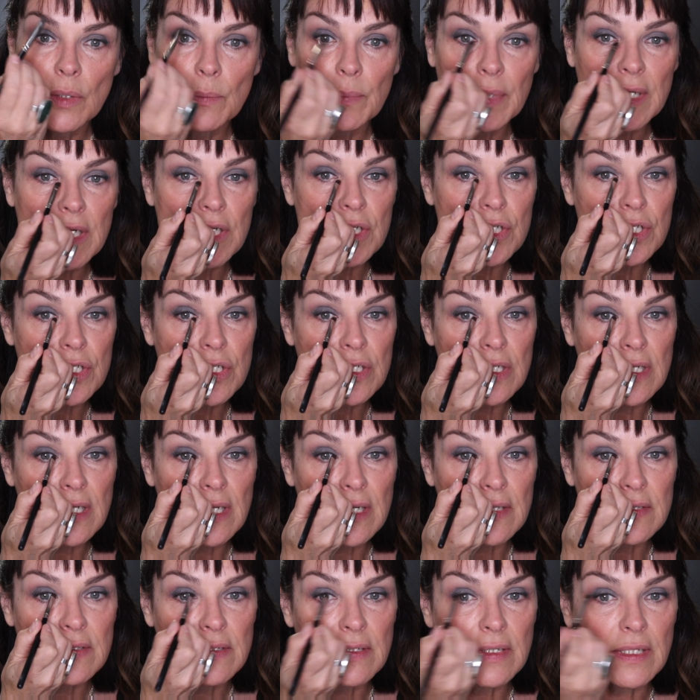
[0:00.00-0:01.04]
but it's
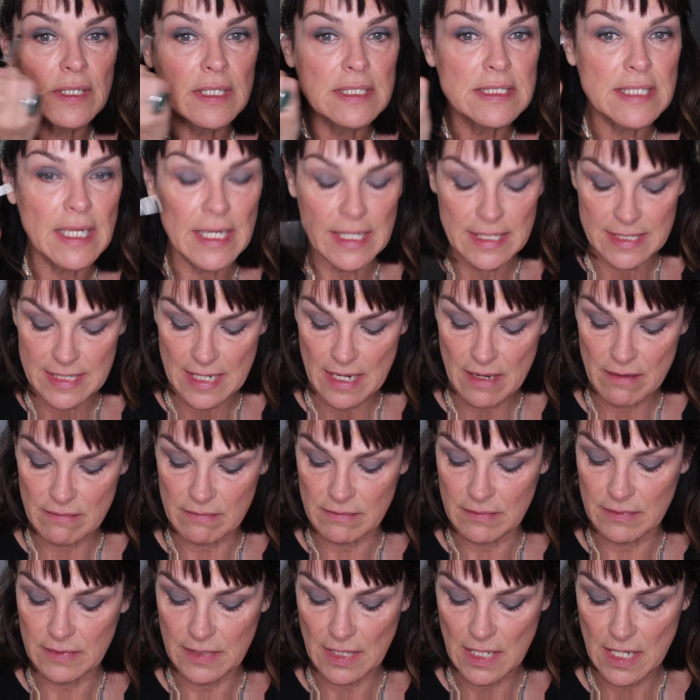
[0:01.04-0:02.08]
just going to take
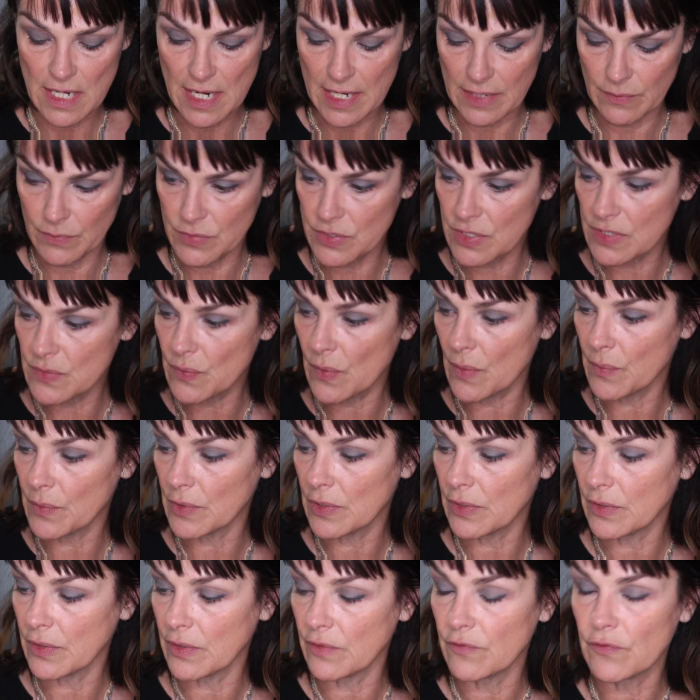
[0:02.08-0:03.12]
down the line, which is what
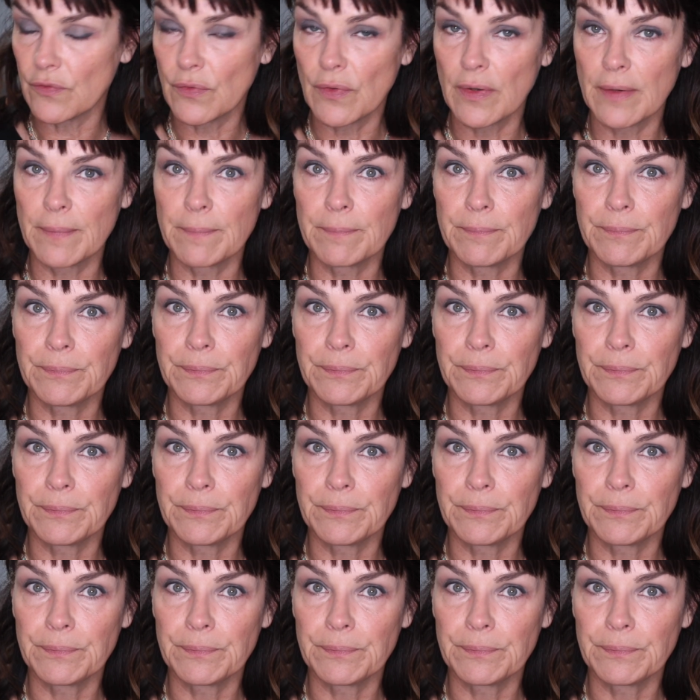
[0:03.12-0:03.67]
we're looking for.